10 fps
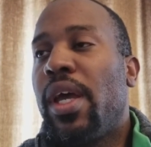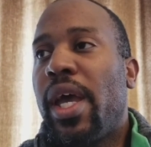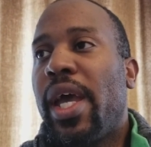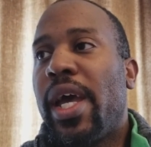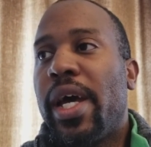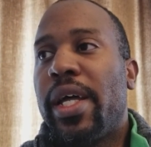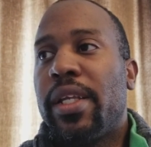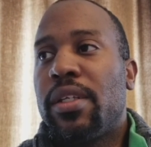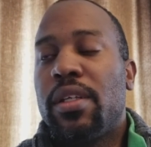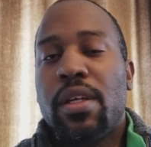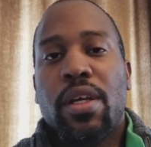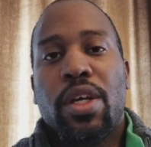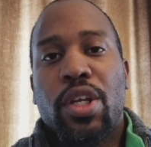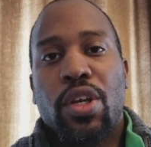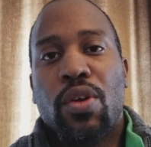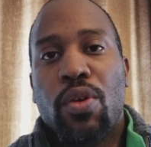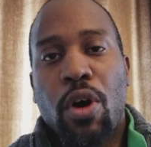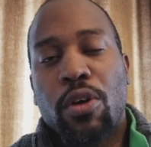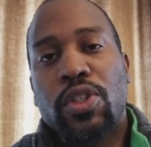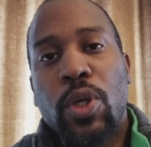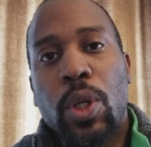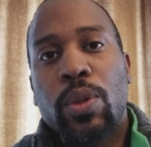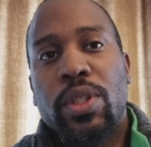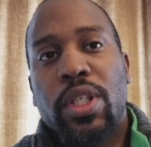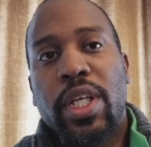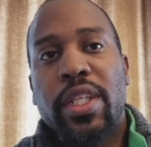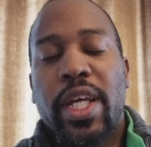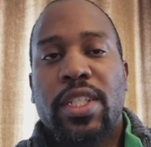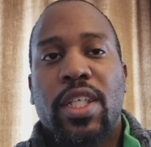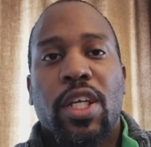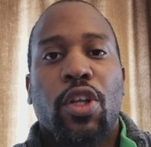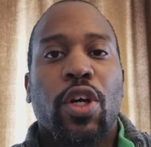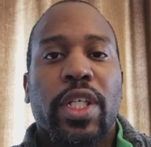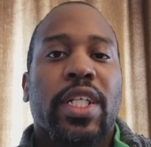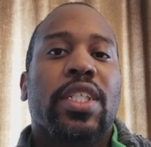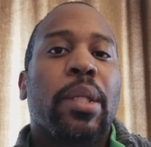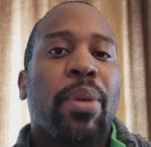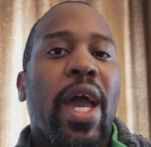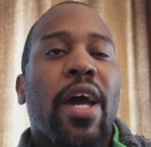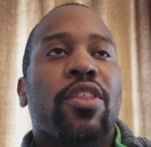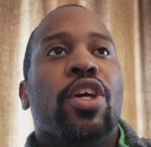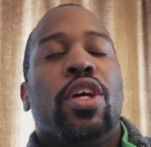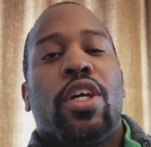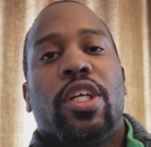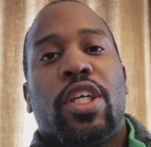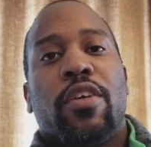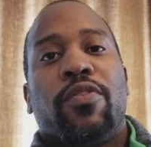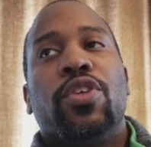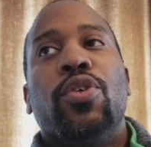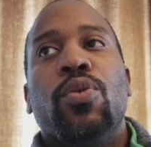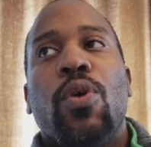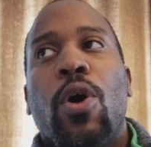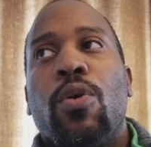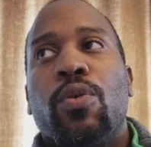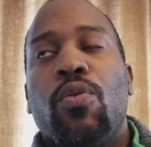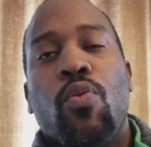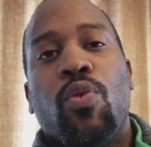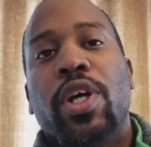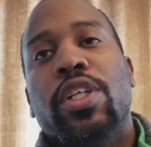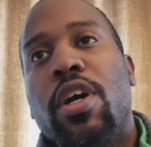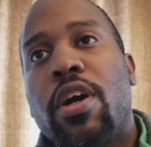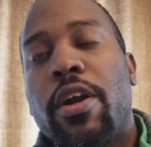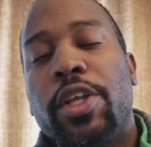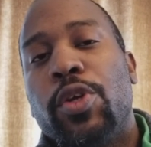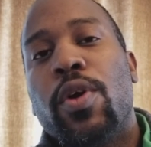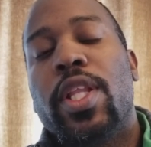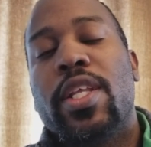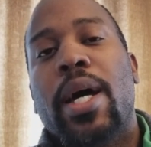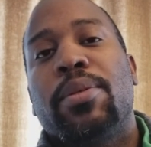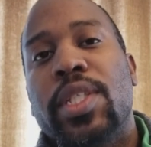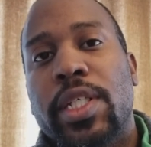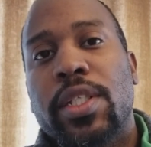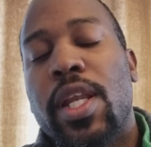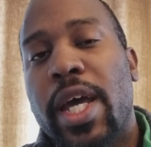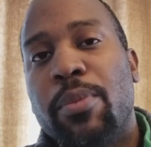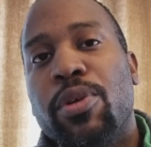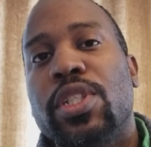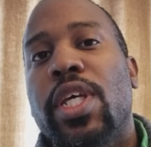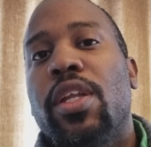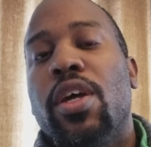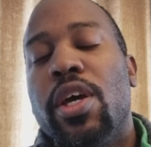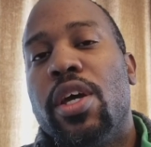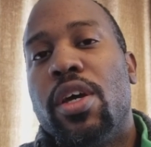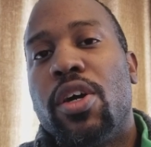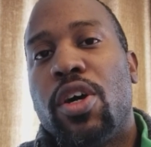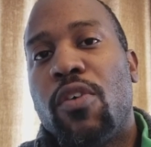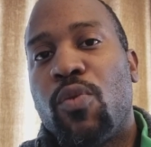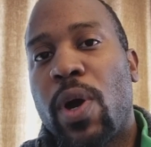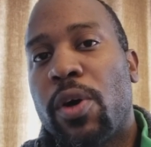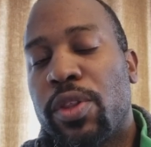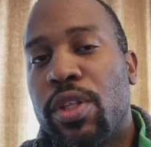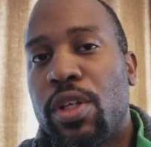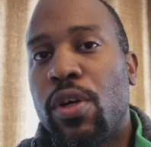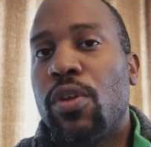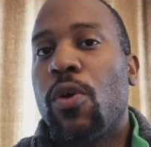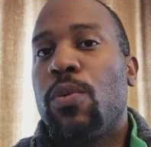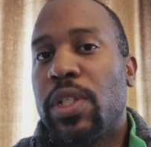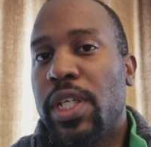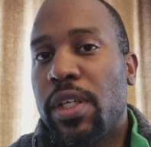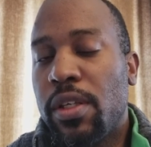And also along that same path, if you own one car, you're in the top 6 to 9% of wealth globally.